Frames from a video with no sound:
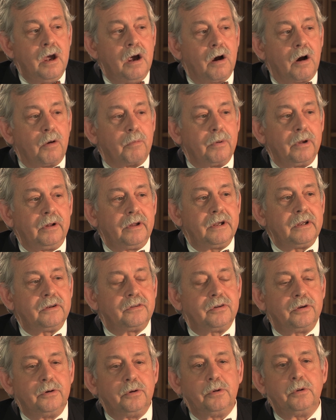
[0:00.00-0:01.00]
are willing
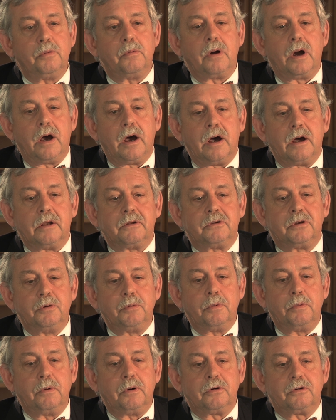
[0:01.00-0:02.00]

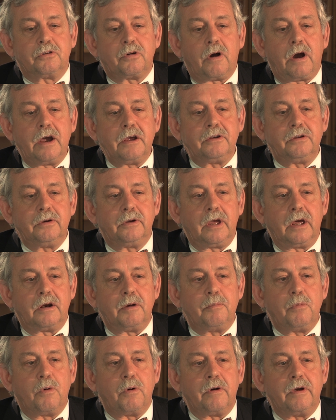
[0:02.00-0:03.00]
to try to get a
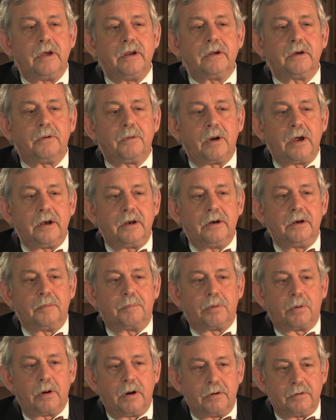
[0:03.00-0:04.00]
more integrated
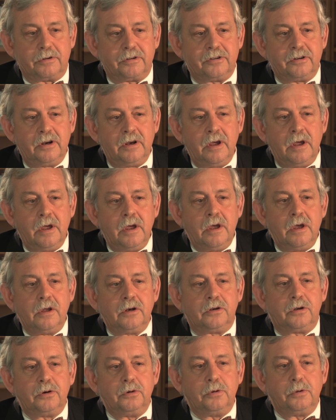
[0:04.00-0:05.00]
approach
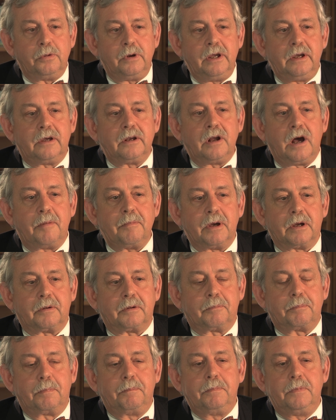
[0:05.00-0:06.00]
to economic
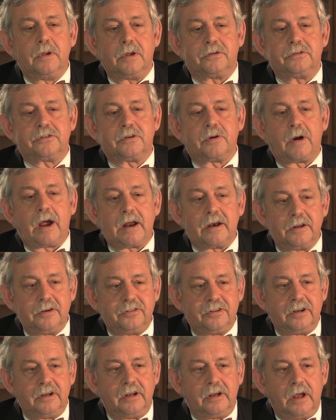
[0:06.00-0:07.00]

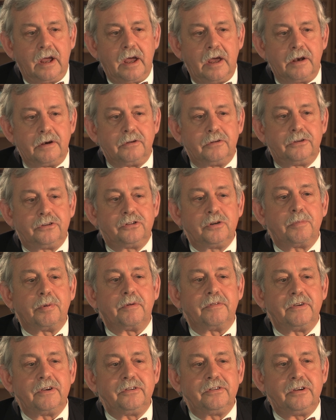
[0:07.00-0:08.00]
strategy and
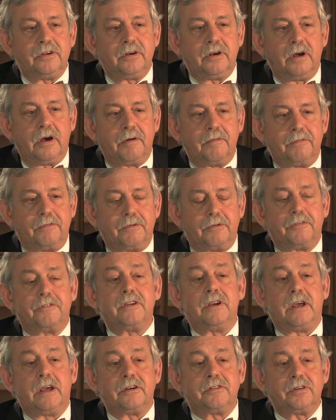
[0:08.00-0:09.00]
supervision of the
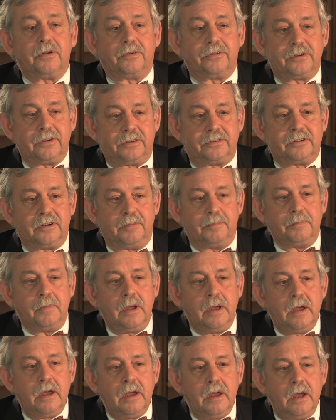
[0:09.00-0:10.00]
financial system.
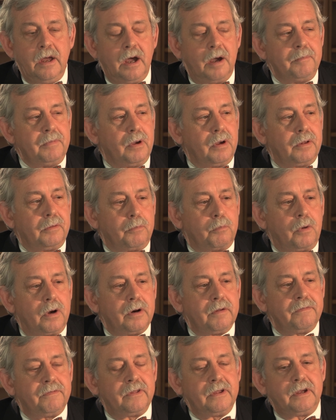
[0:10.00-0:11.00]
One
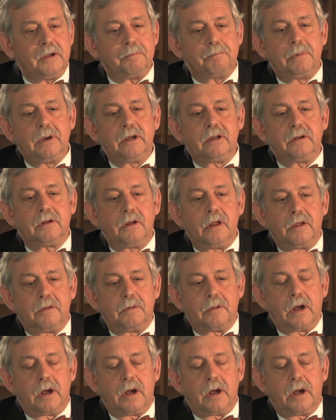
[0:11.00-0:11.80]
of the big